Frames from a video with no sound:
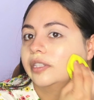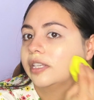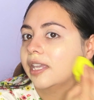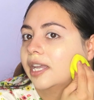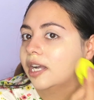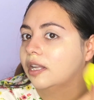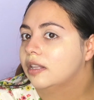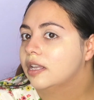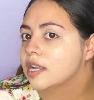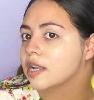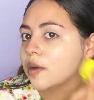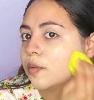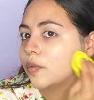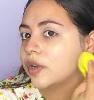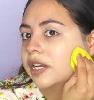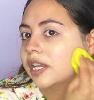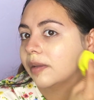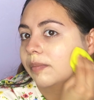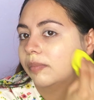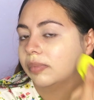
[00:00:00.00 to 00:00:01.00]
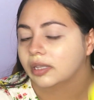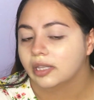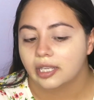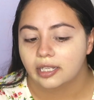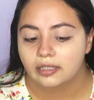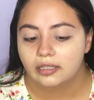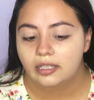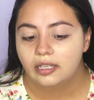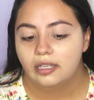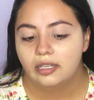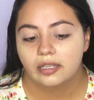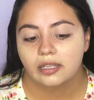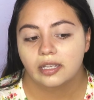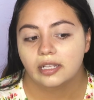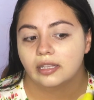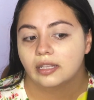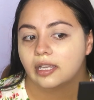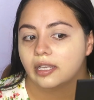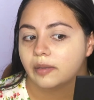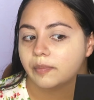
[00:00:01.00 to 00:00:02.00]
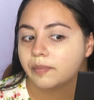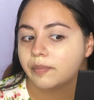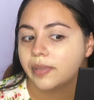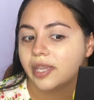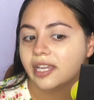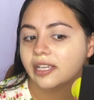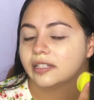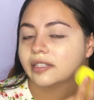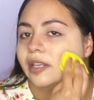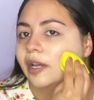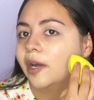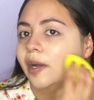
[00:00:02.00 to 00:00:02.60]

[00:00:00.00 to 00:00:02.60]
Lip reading: see how like when I blend it, it like picks